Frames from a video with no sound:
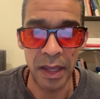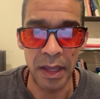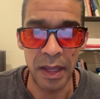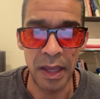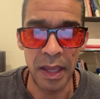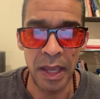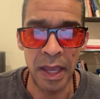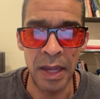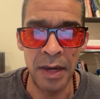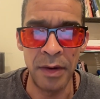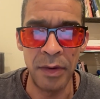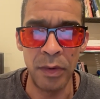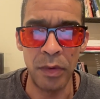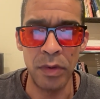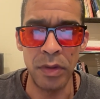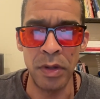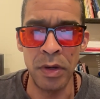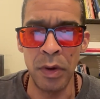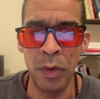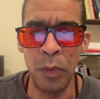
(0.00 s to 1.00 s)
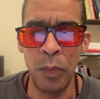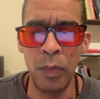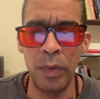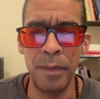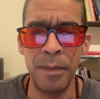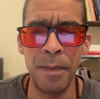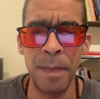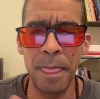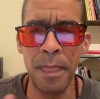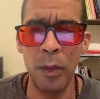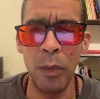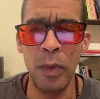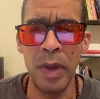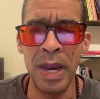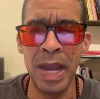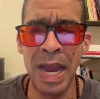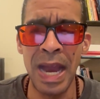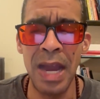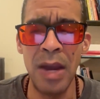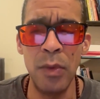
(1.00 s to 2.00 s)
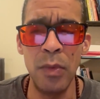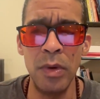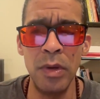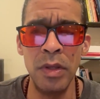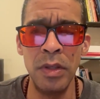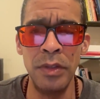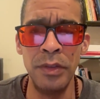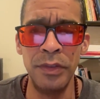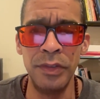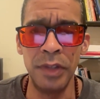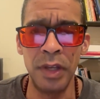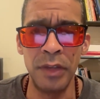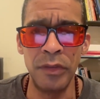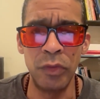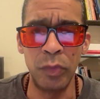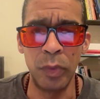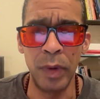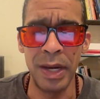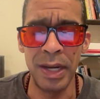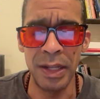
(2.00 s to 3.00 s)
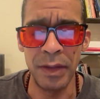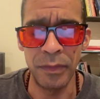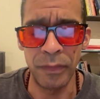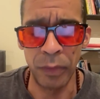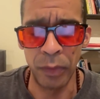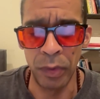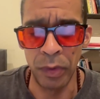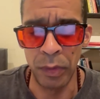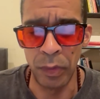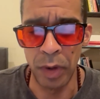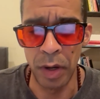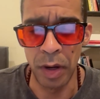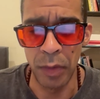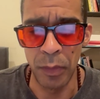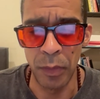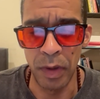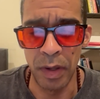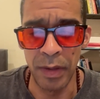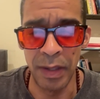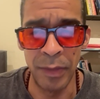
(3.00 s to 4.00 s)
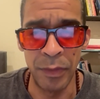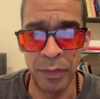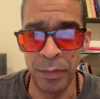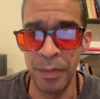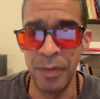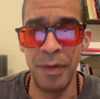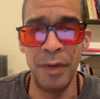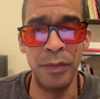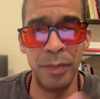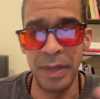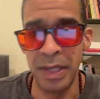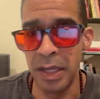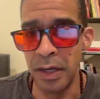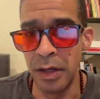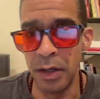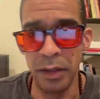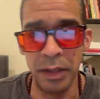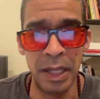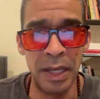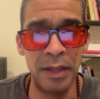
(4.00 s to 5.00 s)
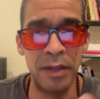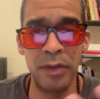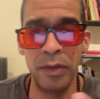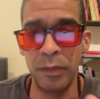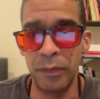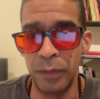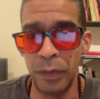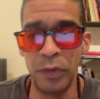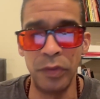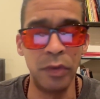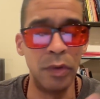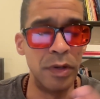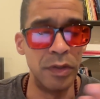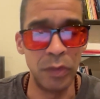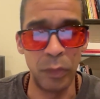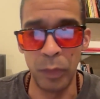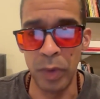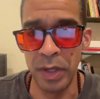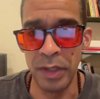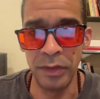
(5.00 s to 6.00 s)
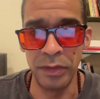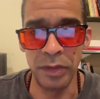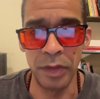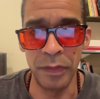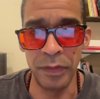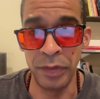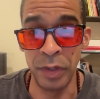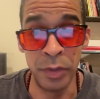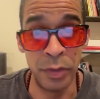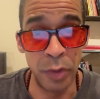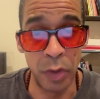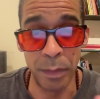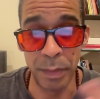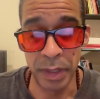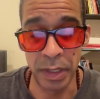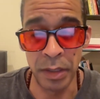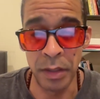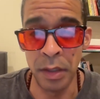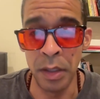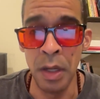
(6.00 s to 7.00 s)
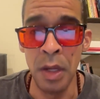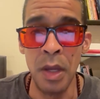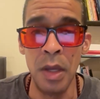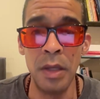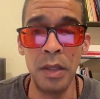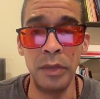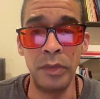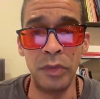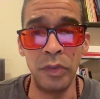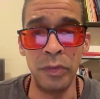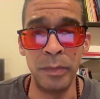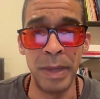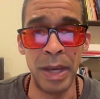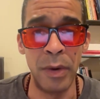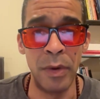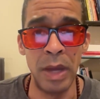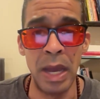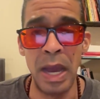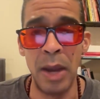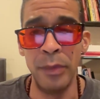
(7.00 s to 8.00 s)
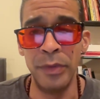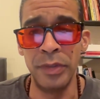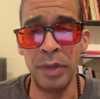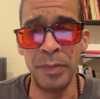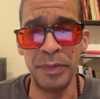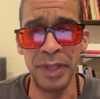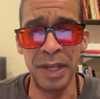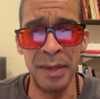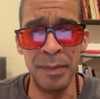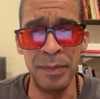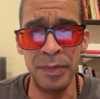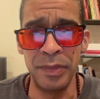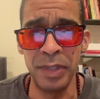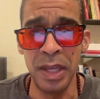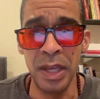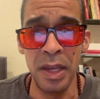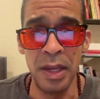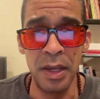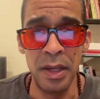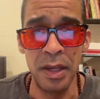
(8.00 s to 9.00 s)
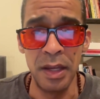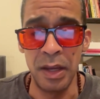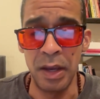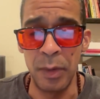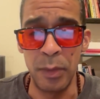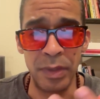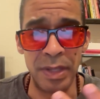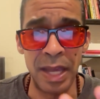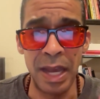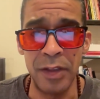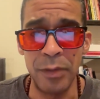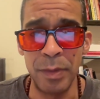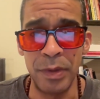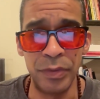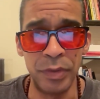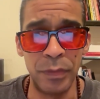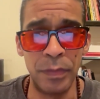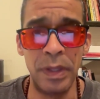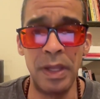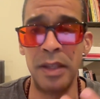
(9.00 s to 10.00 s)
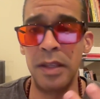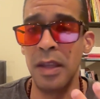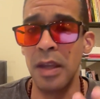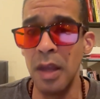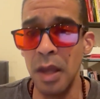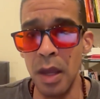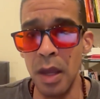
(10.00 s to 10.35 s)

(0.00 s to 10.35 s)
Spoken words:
And, when I was training for as a beginner, like first learning to run and stuff as an adult beginner, excuse me, I would catch myself like